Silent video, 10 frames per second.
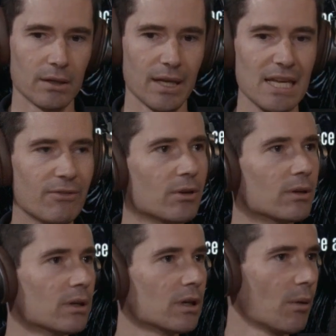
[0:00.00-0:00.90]

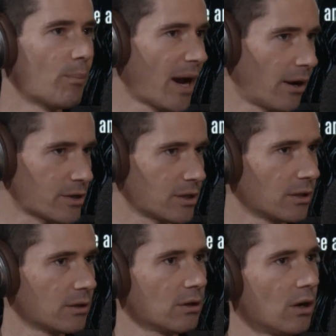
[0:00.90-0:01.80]
even
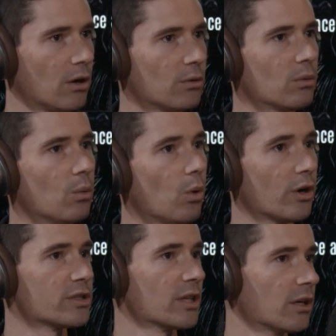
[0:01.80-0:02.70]
comparison on what
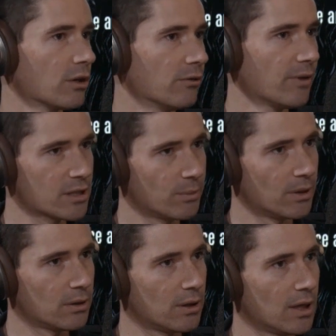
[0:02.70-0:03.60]
is a good
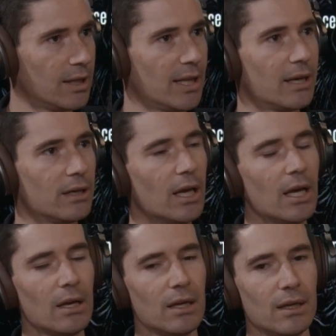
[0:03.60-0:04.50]
investment. And then
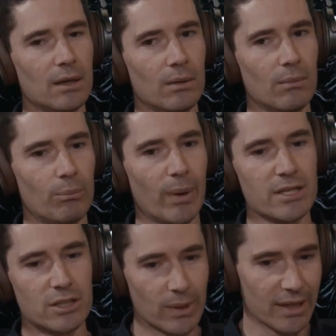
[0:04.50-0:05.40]
by doing